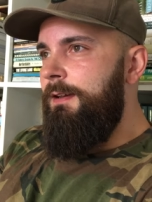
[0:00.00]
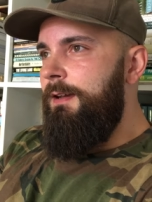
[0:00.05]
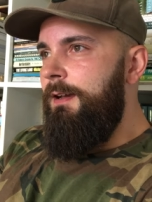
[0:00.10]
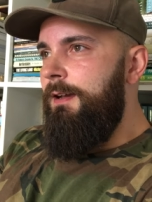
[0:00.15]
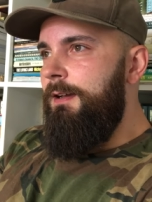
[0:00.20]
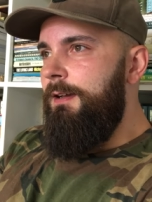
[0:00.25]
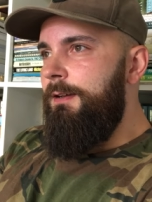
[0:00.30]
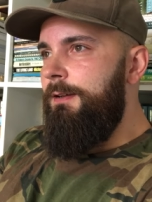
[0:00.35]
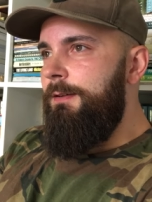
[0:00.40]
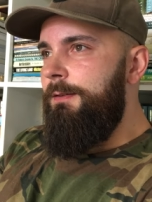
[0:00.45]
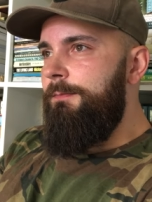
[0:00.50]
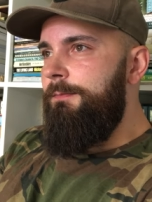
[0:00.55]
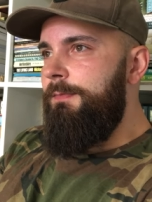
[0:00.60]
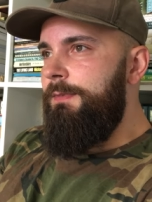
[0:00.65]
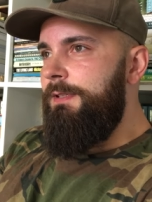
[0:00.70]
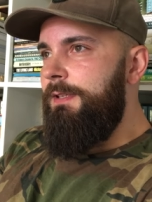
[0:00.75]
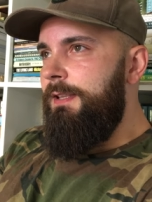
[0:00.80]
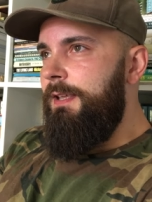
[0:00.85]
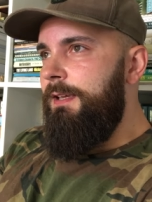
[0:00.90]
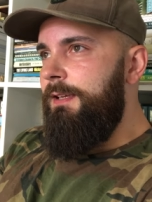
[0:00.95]
um,
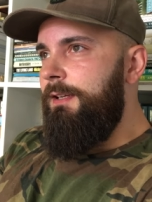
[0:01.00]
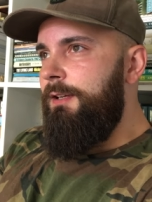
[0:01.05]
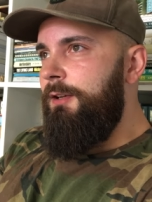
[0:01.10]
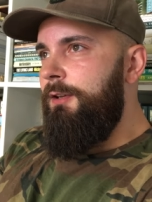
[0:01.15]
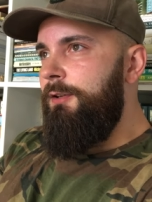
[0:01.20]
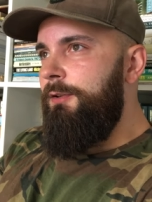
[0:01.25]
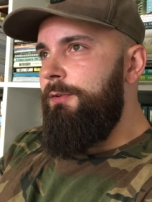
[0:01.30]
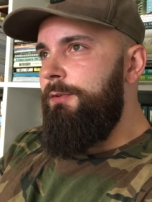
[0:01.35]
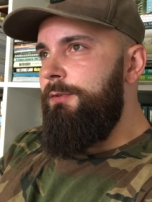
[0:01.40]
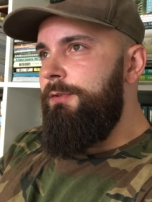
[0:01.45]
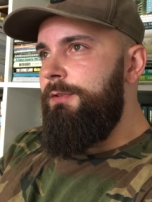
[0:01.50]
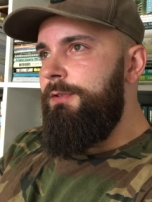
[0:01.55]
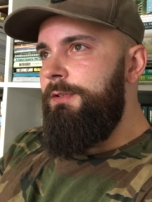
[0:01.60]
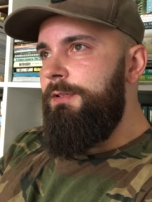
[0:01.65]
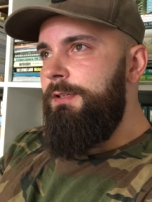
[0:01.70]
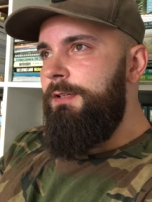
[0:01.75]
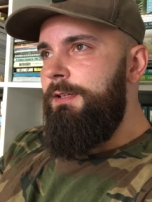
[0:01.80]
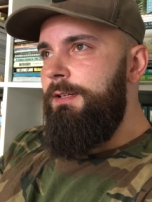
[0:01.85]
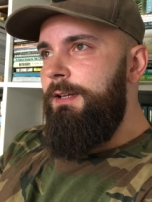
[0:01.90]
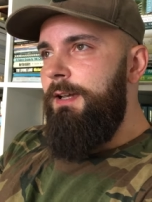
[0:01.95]
so that includes
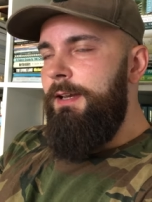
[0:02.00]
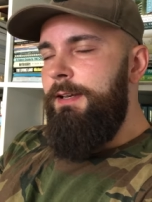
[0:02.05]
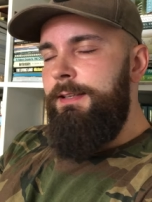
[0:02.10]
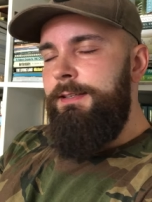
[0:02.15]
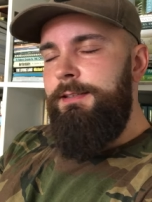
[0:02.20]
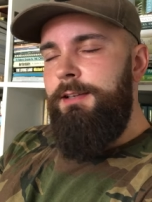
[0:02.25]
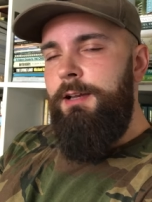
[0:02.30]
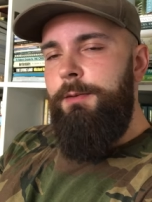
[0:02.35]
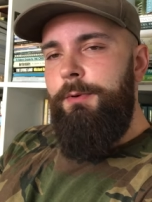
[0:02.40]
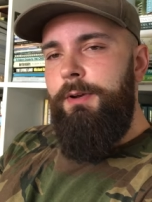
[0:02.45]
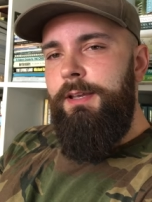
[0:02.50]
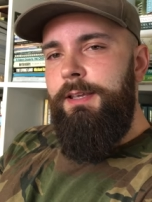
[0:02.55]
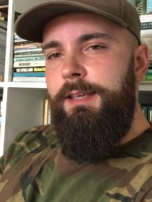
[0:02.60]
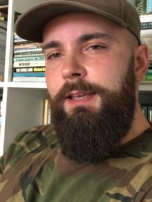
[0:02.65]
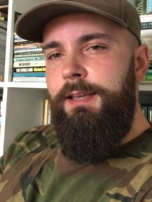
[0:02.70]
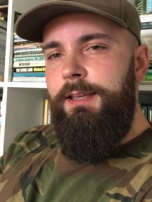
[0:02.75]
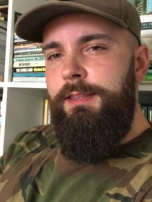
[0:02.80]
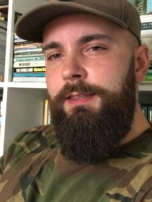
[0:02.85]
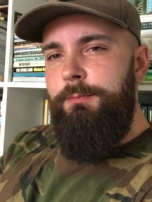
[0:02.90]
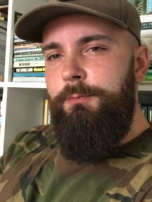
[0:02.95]
any time I
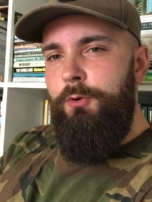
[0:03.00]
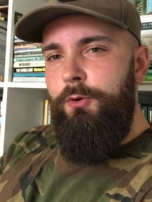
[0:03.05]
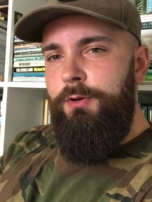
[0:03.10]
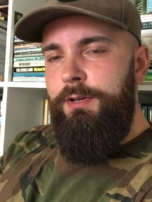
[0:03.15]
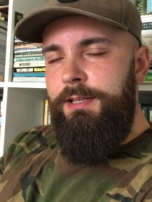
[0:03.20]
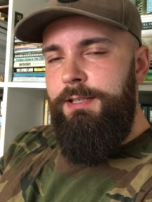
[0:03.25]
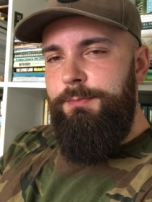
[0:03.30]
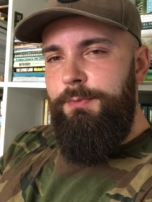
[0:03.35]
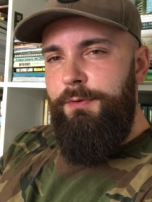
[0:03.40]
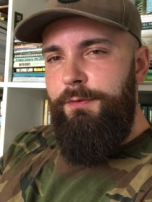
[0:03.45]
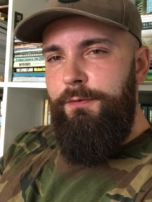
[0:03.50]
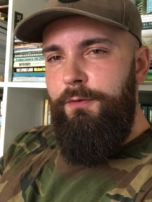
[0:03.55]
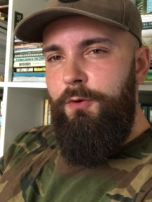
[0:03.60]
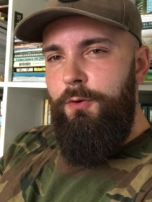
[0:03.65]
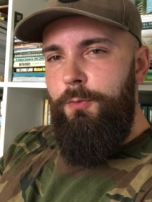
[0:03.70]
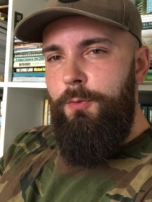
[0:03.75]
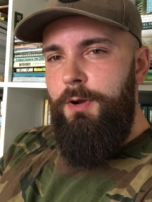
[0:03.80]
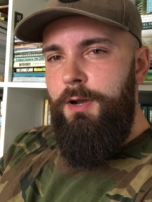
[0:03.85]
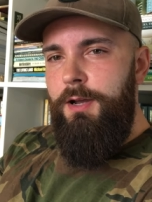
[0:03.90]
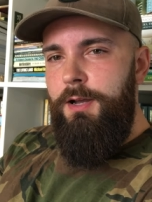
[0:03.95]
get in the mornings before
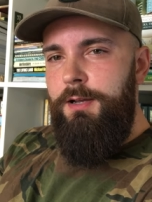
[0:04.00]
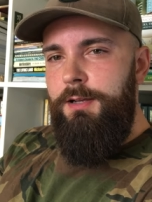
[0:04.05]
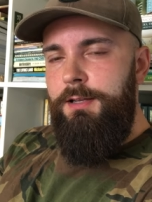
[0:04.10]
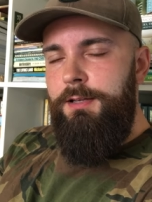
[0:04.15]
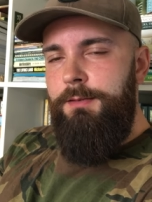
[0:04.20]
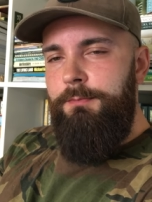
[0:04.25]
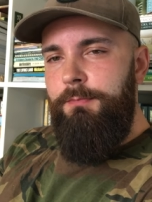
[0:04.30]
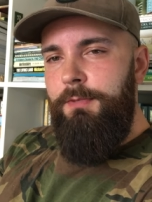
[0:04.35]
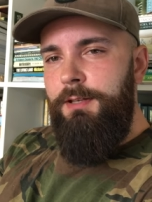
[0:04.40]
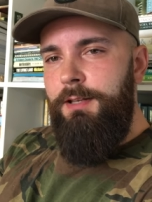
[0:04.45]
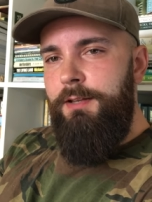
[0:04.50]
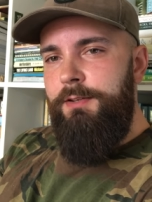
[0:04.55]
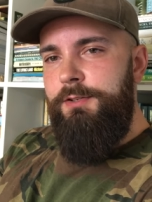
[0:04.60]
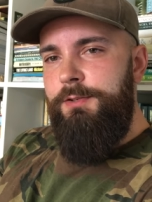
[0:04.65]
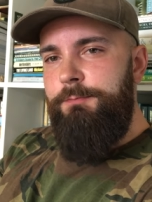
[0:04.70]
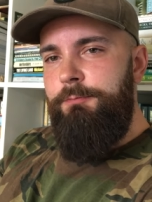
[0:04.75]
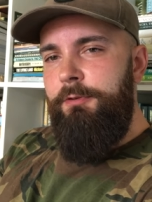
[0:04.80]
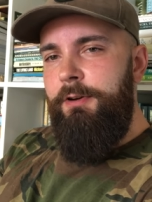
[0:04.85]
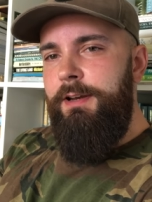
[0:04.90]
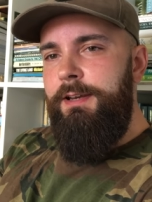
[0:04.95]
work, my
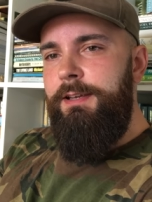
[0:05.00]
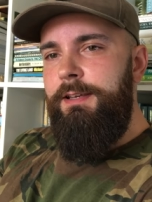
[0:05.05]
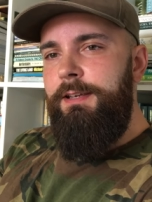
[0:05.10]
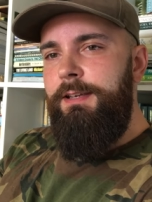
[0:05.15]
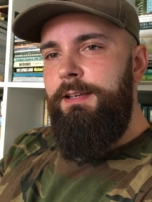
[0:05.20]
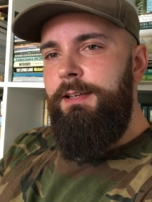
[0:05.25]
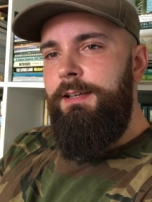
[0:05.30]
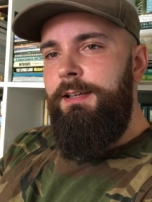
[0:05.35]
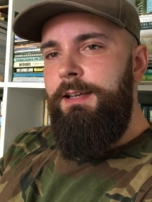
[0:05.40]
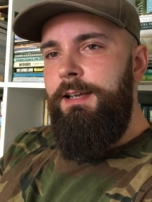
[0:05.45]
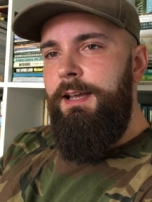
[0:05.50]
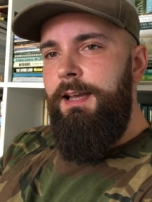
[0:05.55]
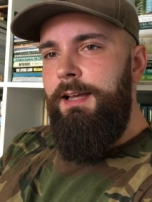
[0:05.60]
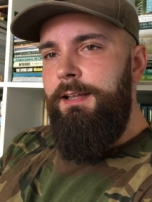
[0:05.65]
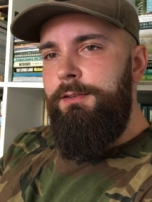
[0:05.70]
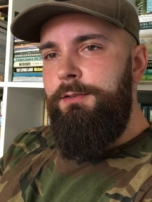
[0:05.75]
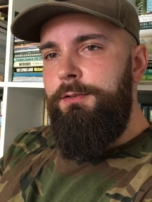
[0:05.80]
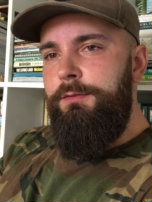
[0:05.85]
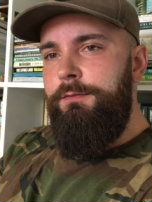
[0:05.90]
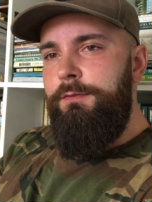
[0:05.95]
lunch break and
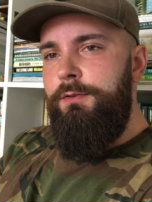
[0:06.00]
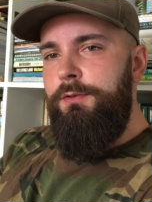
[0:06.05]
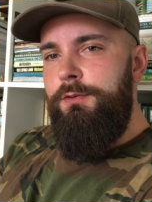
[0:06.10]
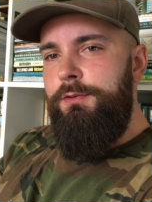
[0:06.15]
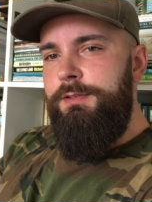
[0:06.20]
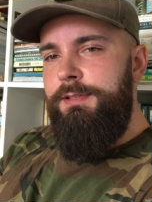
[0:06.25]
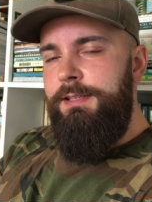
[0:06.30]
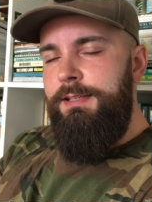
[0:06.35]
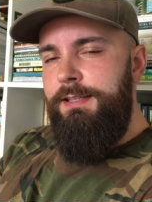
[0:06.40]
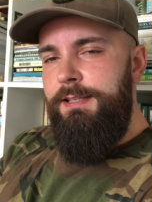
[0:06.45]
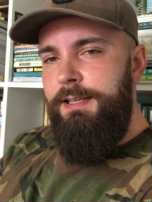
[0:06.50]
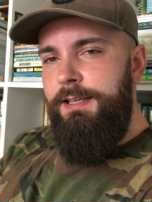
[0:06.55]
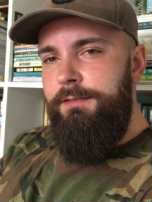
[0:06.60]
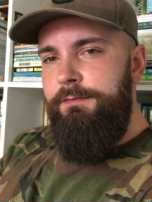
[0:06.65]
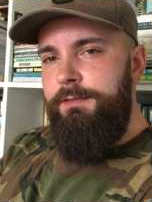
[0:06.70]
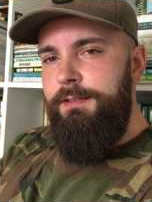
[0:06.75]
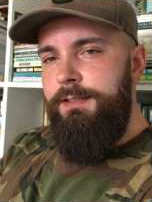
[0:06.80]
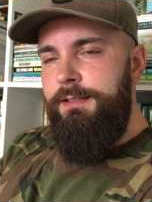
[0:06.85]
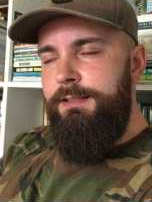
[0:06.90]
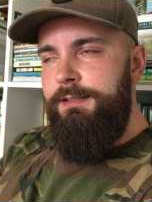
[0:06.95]
of course in the
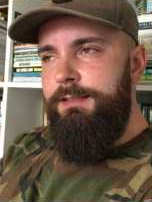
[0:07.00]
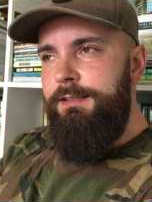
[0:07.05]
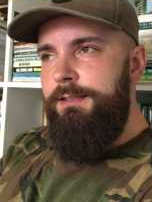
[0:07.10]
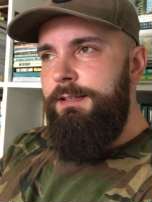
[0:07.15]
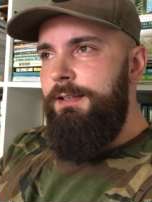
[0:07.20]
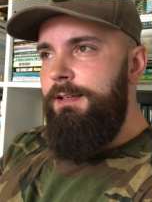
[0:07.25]
evenings.